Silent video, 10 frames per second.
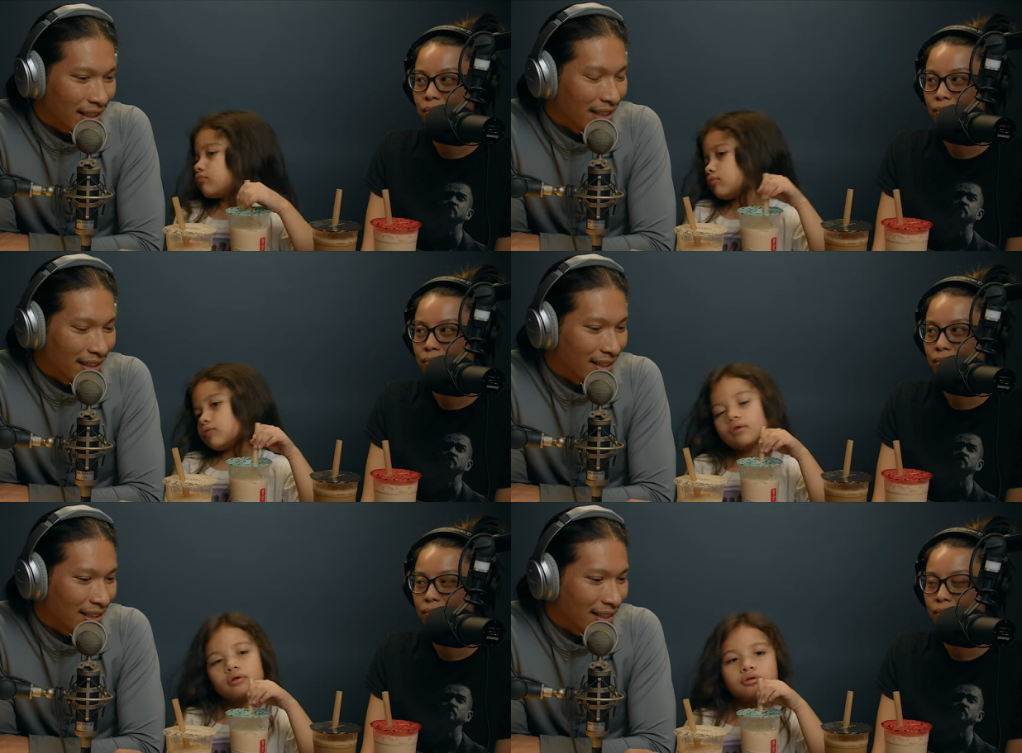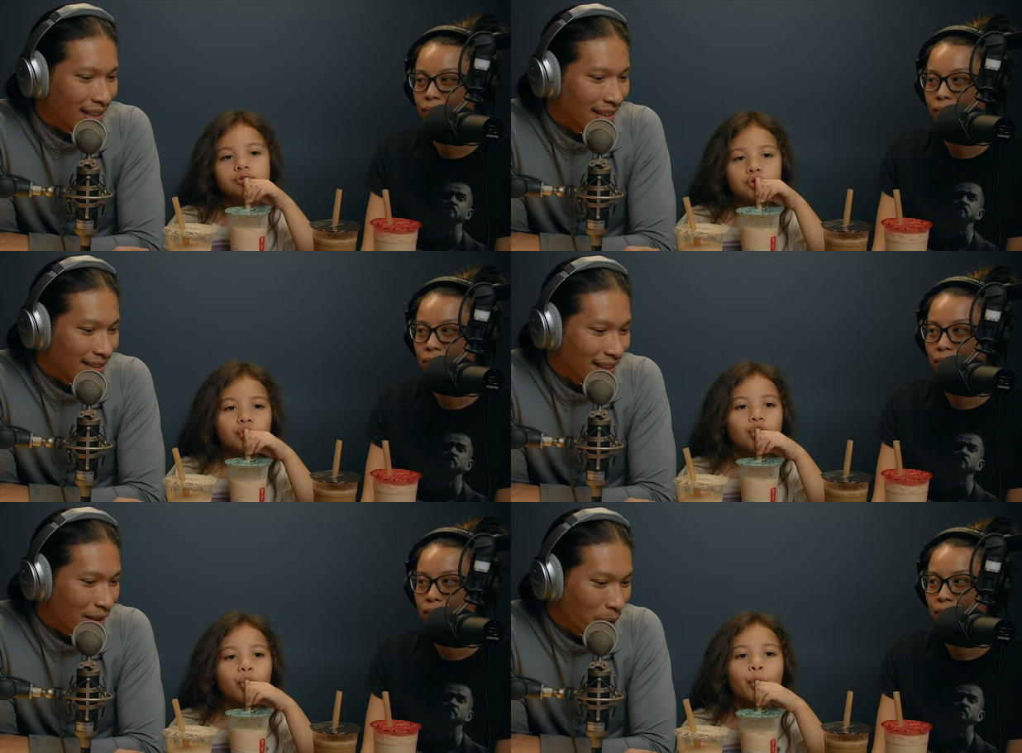Speaker 1: and
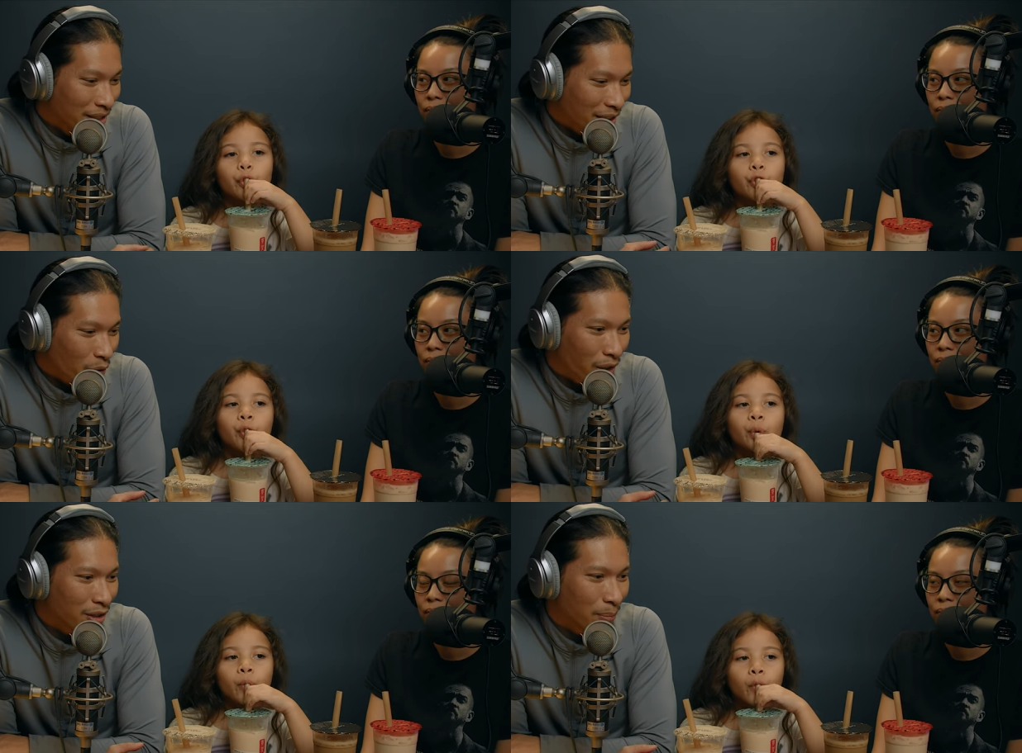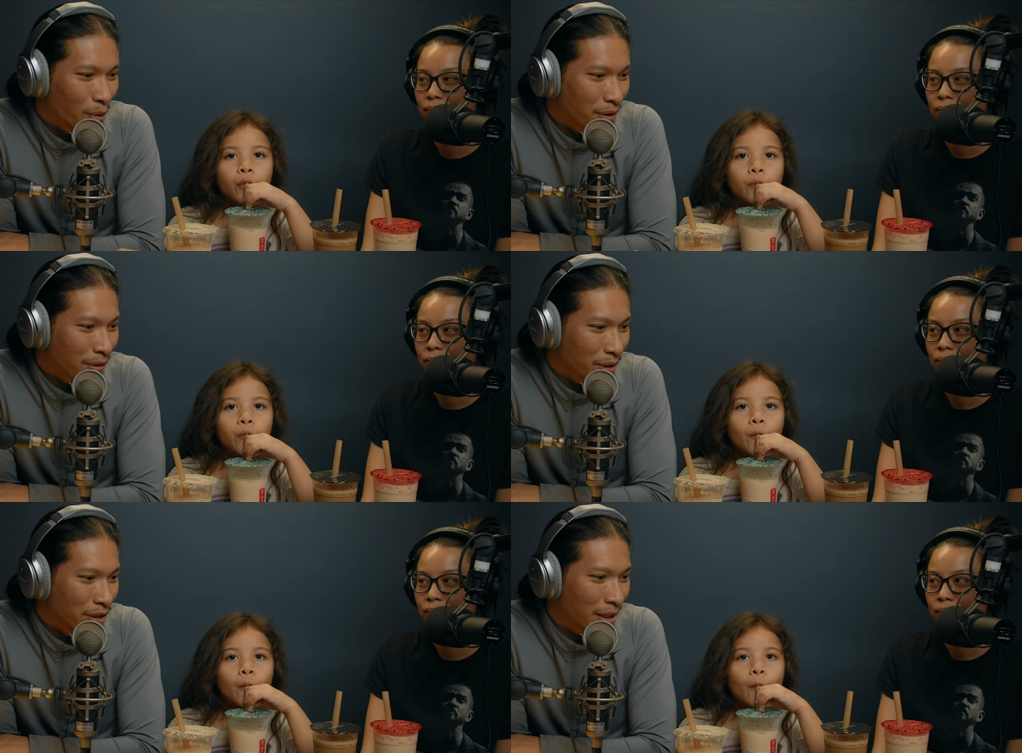and it wins across the
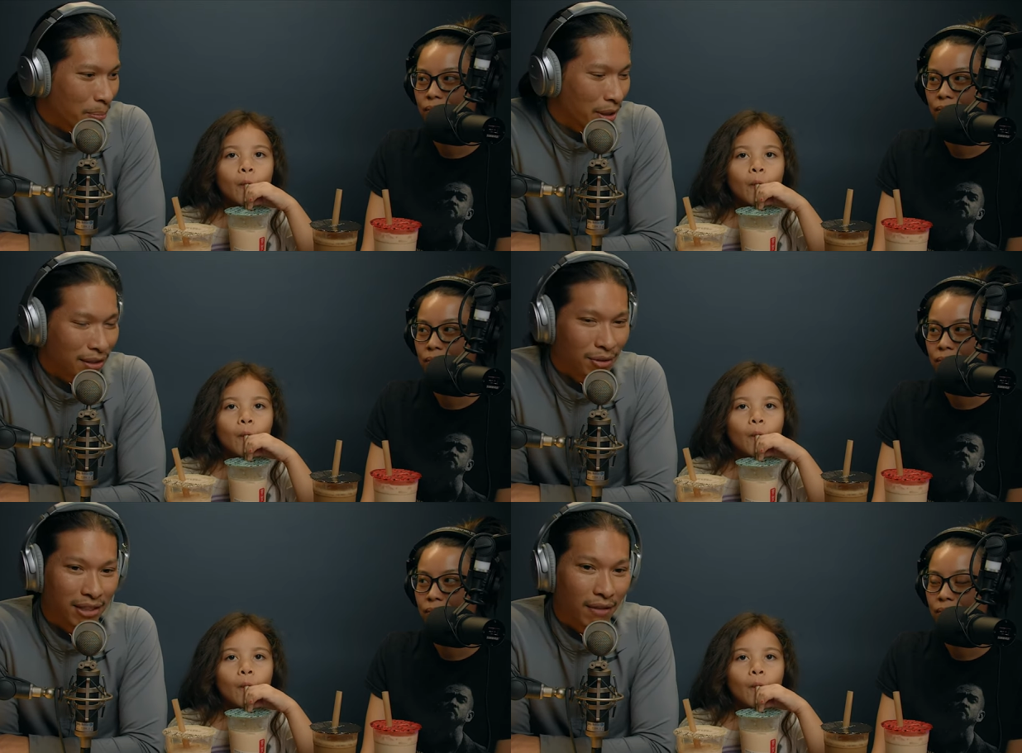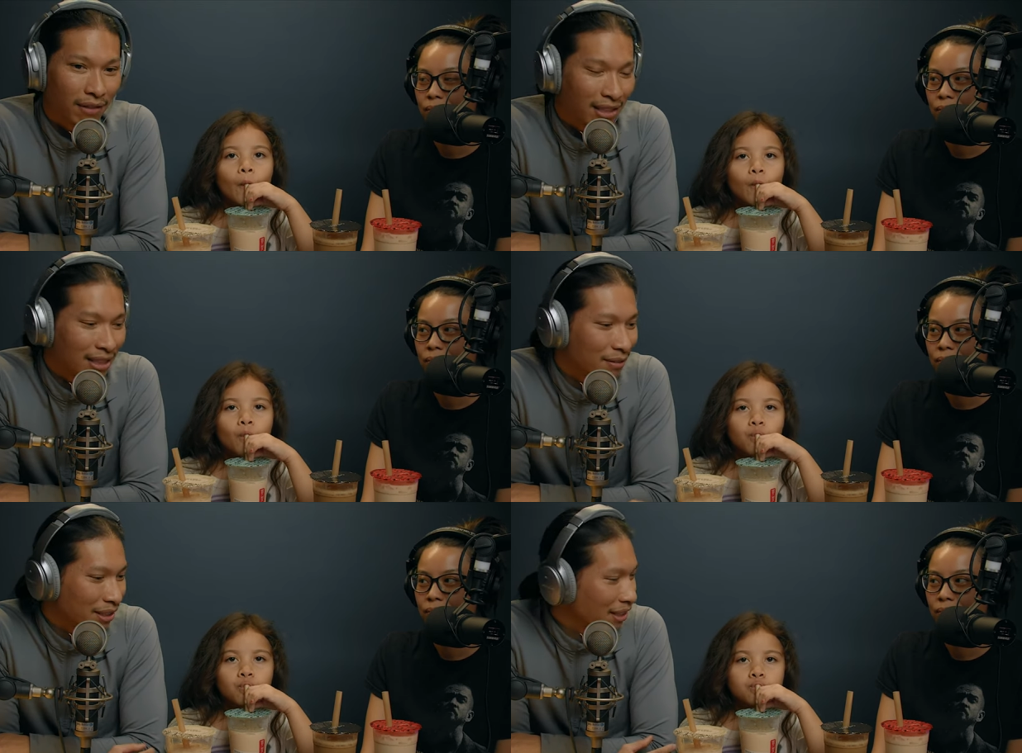board when you're comparing it to Seven
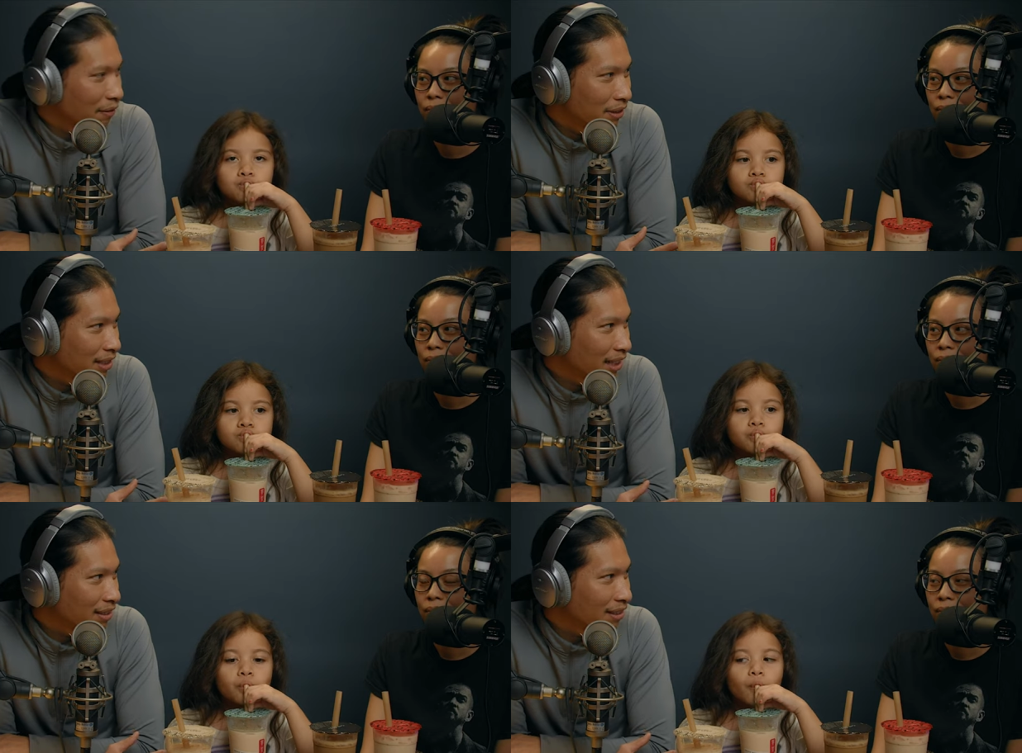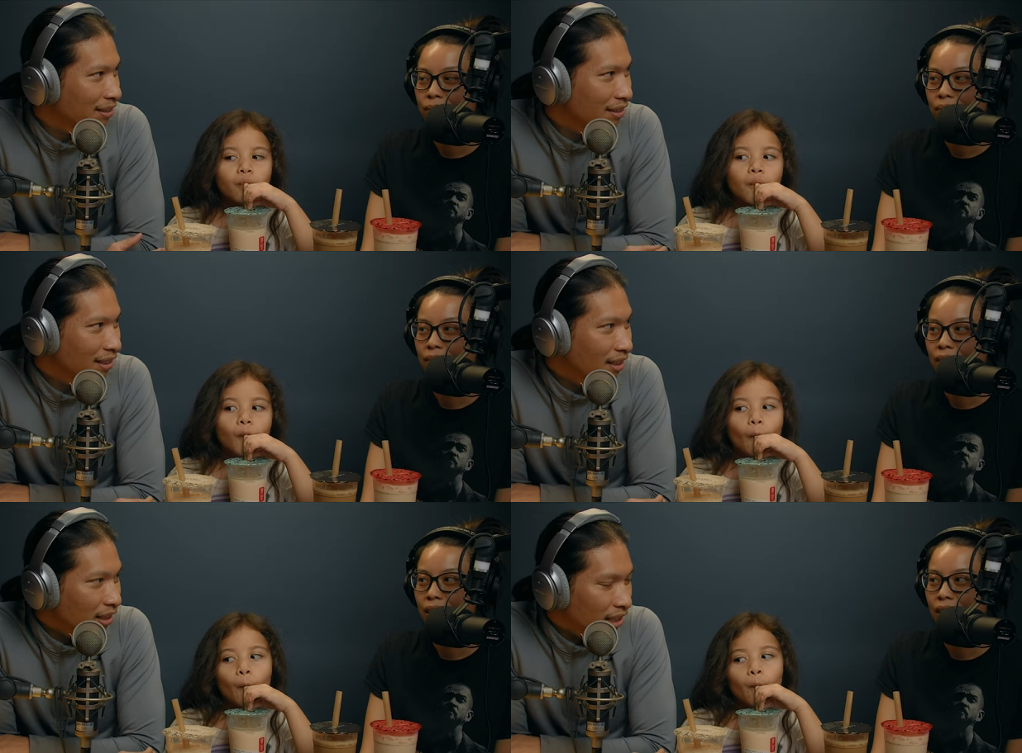Leaves and everything I tasted,
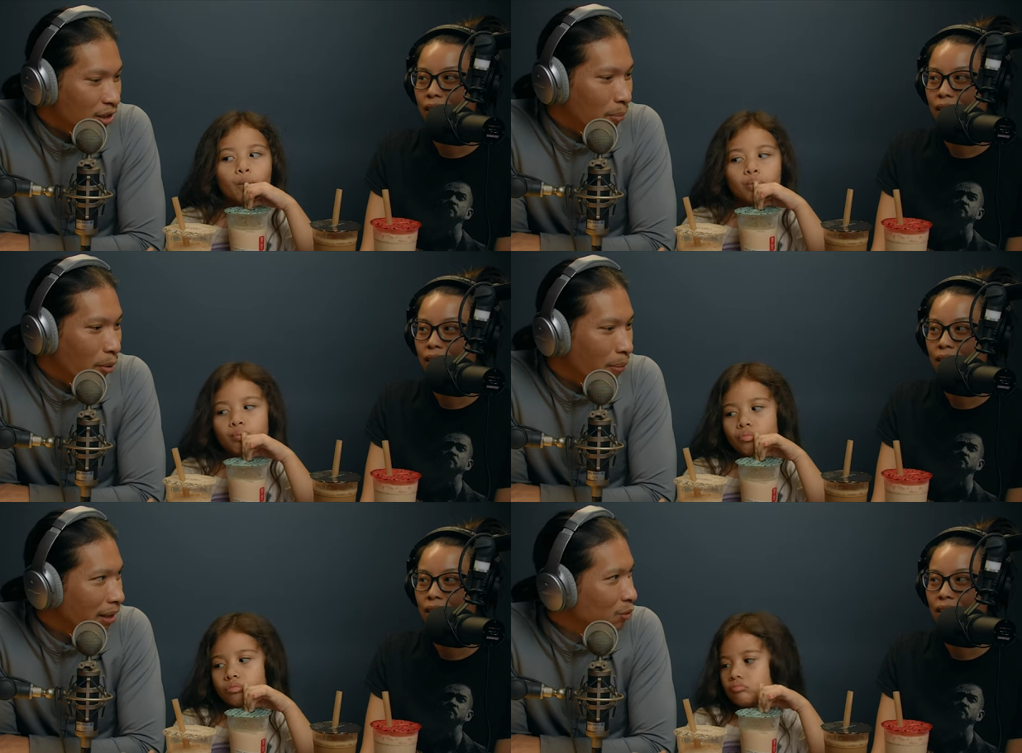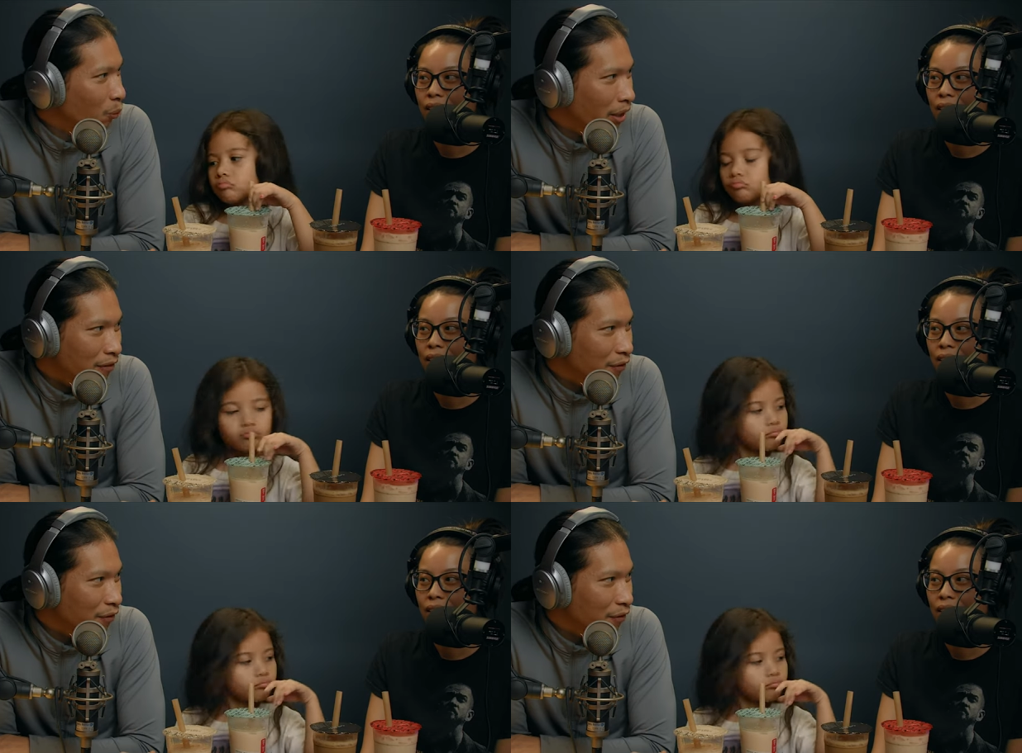yeah. is the boba is way